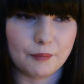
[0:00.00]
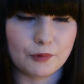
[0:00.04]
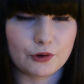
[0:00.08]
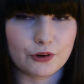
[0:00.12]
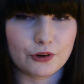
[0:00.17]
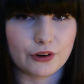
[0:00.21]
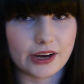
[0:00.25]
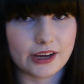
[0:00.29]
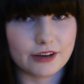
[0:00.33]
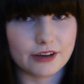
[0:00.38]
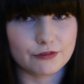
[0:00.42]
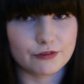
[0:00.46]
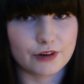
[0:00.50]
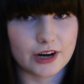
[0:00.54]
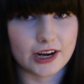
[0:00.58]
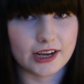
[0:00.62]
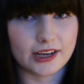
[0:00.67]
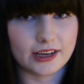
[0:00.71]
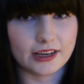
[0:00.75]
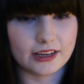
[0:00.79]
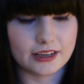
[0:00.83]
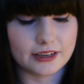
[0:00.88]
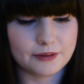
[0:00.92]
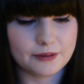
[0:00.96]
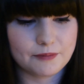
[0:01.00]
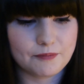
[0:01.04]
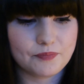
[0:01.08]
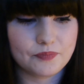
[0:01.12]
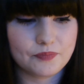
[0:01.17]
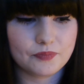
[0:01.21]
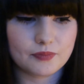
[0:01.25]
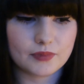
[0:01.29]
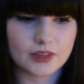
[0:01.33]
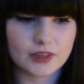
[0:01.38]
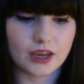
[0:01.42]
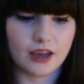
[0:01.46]
creative writing.
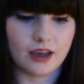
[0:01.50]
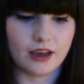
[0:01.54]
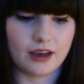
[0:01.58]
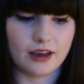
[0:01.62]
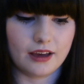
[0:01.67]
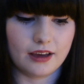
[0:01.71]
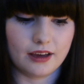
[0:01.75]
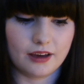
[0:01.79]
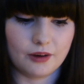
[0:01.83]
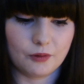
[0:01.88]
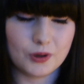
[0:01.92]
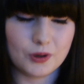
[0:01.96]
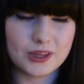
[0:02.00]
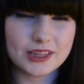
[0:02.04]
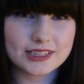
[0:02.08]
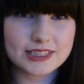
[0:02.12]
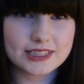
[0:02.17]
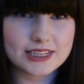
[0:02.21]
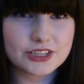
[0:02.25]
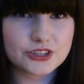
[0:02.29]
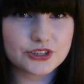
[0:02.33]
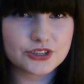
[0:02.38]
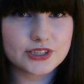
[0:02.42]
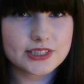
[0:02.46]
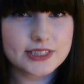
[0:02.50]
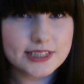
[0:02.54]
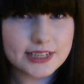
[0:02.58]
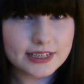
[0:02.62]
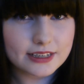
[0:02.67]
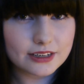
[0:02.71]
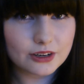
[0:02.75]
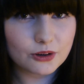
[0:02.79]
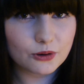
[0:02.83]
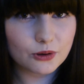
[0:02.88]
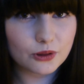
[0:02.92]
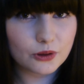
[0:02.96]
What the teachers
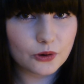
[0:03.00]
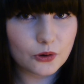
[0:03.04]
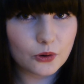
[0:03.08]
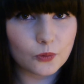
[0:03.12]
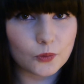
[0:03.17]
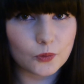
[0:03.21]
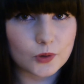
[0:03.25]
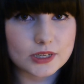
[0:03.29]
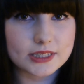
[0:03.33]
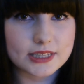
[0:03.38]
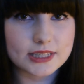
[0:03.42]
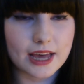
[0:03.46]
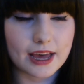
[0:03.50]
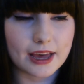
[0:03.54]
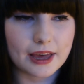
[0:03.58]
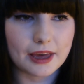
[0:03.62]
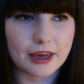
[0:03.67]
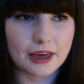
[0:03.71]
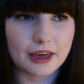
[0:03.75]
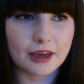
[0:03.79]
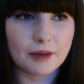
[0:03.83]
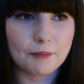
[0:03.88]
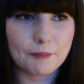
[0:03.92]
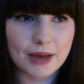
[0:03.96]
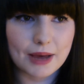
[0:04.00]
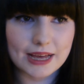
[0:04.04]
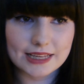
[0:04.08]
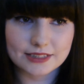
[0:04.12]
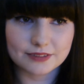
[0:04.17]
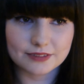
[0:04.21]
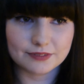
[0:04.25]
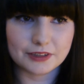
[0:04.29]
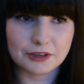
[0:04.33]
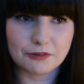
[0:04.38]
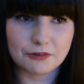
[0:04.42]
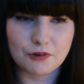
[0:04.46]
didn't know though was I
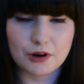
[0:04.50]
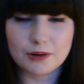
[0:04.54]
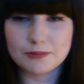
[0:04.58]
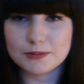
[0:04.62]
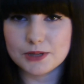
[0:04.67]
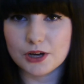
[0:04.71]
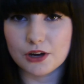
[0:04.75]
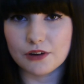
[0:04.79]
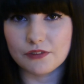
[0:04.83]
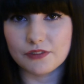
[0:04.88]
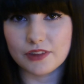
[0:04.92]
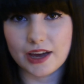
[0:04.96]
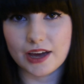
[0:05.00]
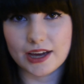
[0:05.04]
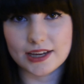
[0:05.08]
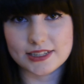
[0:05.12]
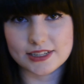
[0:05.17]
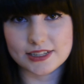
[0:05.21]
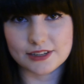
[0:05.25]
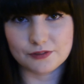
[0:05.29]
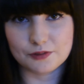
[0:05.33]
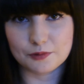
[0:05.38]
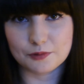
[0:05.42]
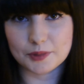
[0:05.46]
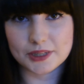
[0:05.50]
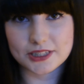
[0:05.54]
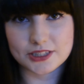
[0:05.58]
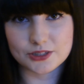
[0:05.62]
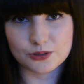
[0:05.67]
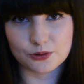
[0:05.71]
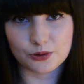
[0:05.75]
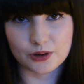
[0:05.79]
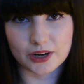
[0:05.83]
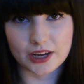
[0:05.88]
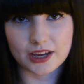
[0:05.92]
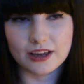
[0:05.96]
massively ripped off the idea for my
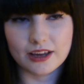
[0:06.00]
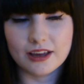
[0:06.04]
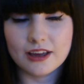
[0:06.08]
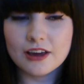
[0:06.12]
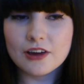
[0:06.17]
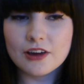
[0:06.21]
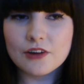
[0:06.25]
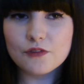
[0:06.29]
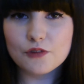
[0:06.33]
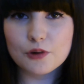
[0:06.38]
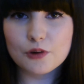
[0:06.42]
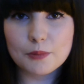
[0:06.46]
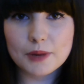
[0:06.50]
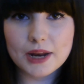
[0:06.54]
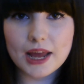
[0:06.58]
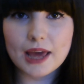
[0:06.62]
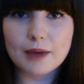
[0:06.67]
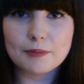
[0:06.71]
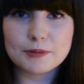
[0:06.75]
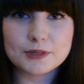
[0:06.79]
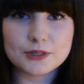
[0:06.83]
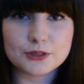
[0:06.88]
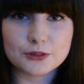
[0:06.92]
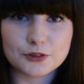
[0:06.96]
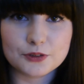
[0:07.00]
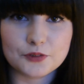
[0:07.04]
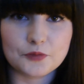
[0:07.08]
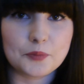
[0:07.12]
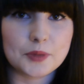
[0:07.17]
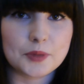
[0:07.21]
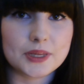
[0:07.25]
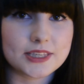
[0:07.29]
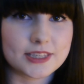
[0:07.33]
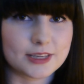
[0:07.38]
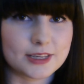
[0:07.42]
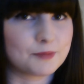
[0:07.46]
story from an episode of
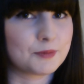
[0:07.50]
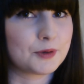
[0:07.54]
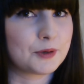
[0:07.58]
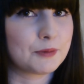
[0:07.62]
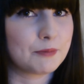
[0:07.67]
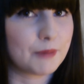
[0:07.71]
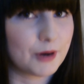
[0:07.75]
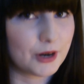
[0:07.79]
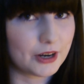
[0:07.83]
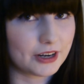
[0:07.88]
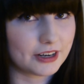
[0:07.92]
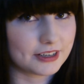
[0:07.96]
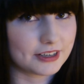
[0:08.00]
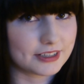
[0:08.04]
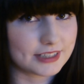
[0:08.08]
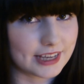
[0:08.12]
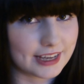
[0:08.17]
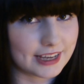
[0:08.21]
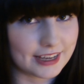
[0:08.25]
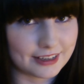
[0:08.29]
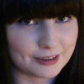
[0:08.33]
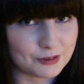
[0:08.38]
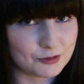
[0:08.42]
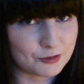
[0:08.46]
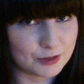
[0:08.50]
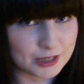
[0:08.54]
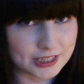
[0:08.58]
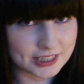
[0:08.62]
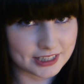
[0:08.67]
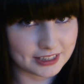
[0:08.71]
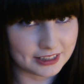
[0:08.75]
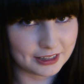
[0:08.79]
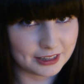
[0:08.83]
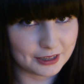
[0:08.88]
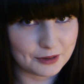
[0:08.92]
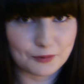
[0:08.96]
Midsummer Murders I had
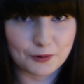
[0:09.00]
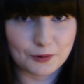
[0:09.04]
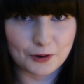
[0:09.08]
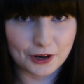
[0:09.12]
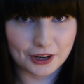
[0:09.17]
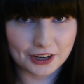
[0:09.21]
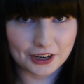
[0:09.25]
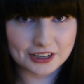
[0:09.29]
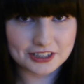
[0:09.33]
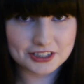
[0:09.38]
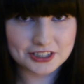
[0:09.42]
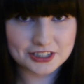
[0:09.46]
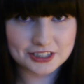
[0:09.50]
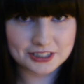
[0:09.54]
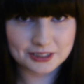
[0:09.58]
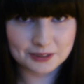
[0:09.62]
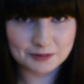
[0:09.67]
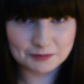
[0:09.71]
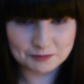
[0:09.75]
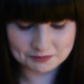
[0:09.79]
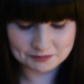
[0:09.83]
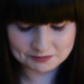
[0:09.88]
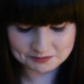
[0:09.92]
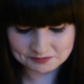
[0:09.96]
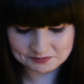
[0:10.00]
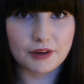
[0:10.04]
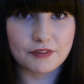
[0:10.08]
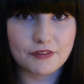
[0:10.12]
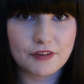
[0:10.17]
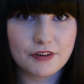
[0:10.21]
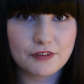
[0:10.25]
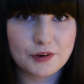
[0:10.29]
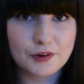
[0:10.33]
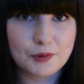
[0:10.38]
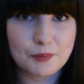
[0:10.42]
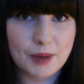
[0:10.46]
recently watched. My
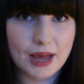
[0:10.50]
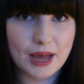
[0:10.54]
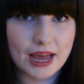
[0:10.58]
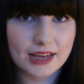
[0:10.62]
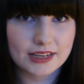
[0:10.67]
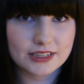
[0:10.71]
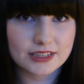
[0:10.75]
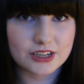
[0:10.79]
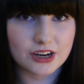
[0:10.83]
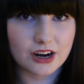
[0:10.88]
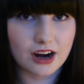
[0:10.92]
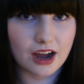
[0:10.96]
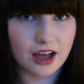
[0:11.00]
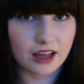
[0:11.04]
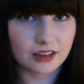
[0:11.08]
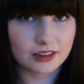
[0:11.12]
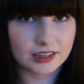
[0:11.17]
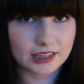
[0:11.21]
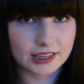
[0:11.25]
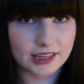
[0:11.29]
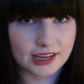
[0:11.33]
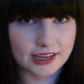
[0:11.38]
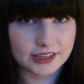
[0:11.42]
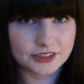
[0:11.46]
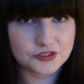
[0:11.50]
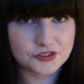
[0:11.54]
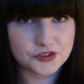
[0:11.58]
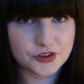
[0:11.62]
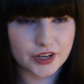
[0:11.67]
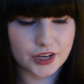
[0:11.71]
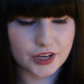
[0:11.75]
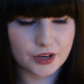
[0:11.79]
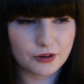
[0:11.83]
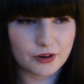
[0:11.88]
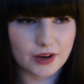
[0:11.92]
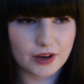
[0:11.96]
favourite band are Alkaline
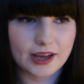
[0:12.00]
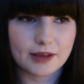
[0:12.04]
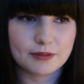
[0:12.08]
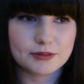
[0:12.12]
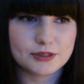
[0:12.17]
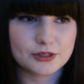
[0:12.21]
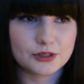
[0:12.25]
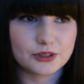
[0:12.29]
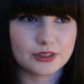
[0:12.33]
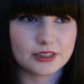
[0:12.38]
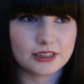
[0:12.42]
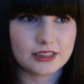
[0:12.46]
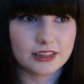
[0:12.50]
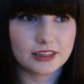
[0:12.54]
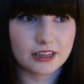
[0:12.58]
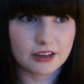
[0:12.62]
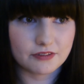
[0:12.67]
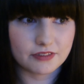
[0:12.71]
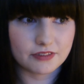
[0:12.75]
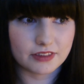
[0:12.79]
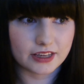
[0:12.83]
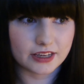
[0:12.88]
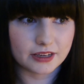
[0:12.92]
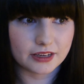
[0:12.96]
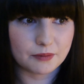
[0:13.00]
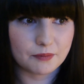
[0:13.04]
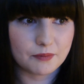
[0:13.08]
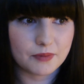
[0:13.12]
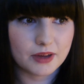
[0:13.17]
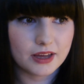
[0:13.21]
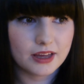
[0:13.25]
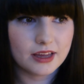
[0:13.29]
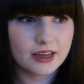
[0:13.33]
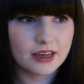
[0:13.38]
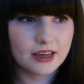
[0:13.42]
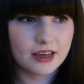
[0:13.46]
Trio. I absolutely love
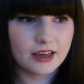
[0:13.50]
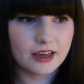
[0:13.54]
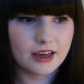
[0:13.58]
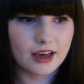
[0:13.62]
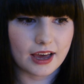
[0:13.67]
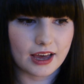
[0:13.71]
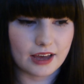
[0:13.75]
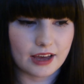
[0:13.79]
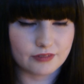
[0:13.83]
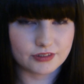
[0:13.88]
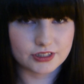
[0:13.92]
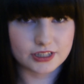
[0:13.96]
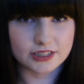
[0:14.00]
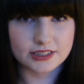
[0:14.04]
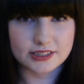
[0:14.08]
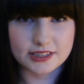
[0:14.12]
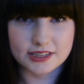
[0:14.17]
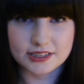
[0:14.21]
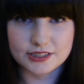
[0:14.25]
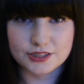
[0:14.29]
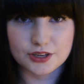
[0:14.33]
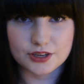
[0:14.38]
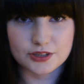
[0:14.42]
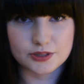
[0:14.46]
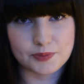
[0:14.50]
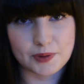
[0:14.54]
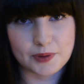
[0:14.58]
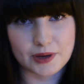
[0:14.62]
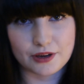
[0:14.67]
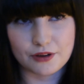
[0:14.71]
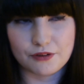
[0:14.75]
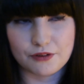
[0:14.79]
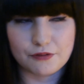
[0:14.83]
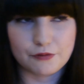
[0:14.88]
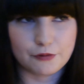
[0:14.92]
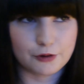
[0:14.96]
them. I have done since I was
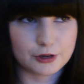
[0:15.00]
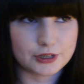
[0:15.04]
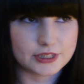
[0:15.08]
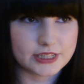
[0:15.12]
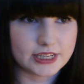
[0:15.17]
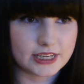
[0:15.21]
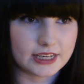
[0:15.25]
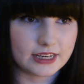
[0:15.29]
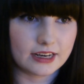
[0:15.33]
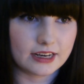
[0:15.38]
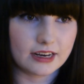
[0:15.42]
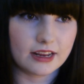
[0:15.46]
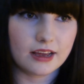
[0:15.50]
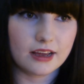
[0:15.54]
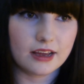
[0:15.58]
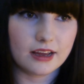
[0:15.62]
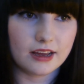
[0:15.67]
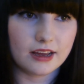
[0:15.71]
about 14.